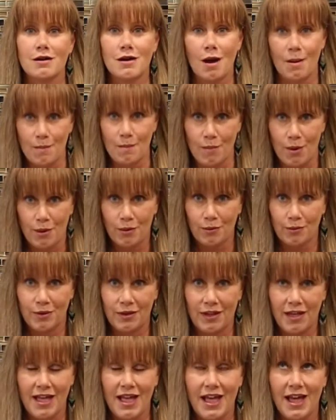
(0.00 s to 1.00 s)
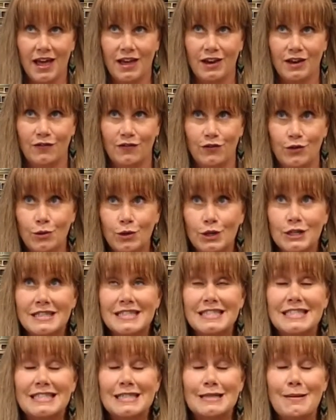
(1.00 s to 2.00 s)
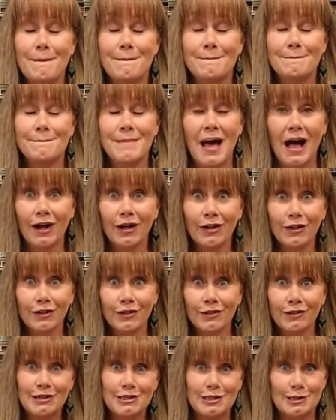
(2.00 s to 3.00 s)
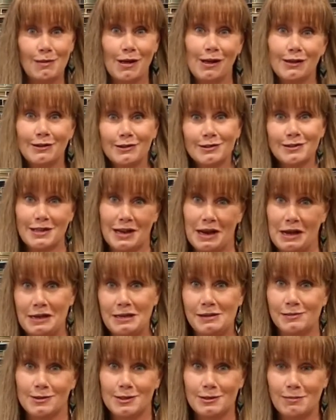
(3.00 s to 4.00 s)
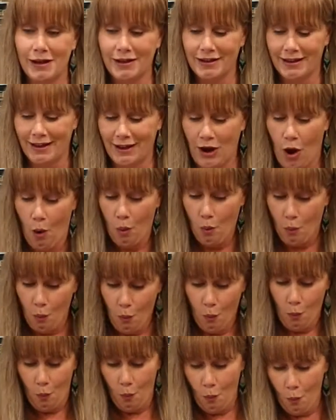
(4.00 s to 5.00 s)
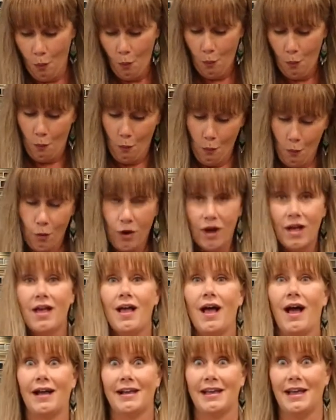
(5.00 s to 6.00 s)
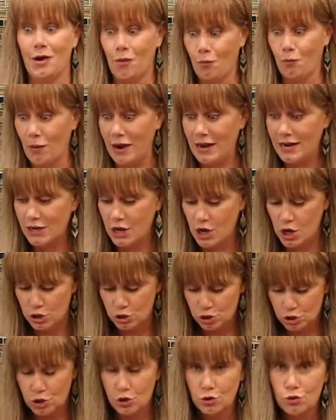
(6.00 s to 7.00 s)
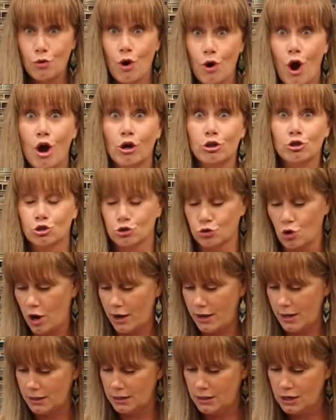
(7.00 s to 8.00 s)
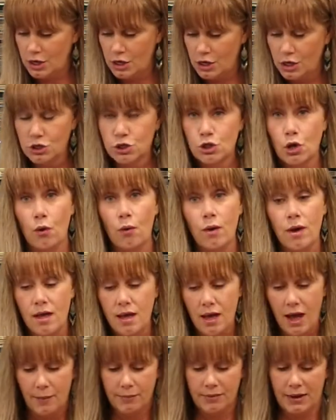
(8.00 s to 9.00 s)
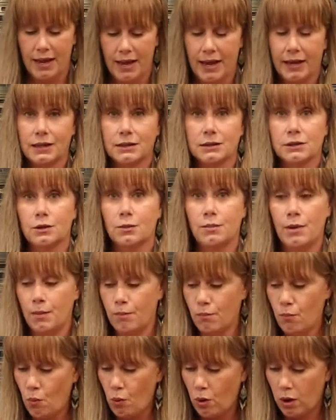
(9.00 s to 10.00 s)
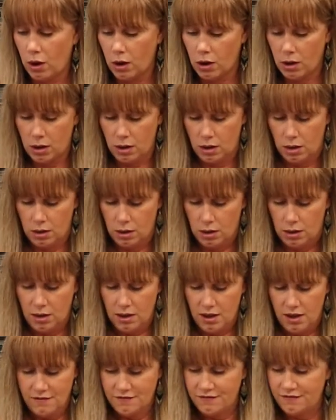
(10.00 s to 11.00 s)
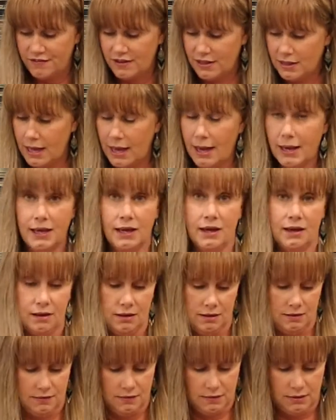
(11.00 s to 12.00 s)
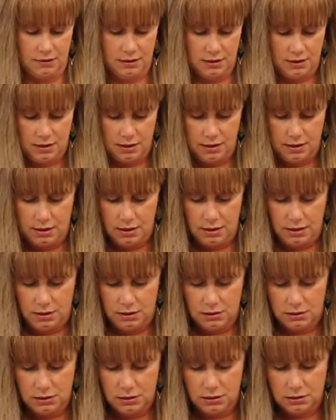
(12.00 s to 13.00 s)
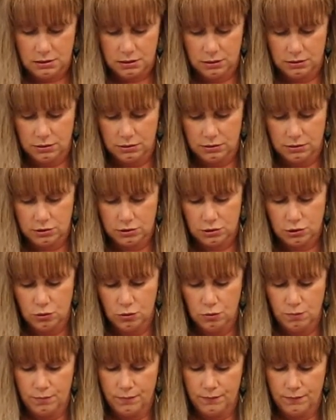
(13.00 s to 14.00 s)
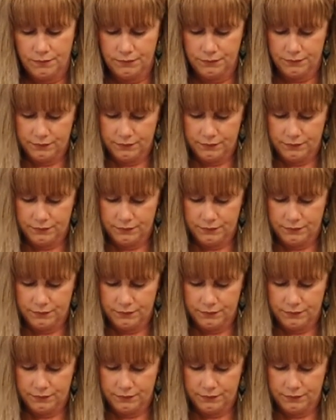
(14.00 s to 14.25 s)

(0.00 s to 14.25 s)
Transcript: gumbo. And if you could smell the smells that I am smelling, I can't wait to try it. So I'm going to add a little bit more filet, just a little scoop.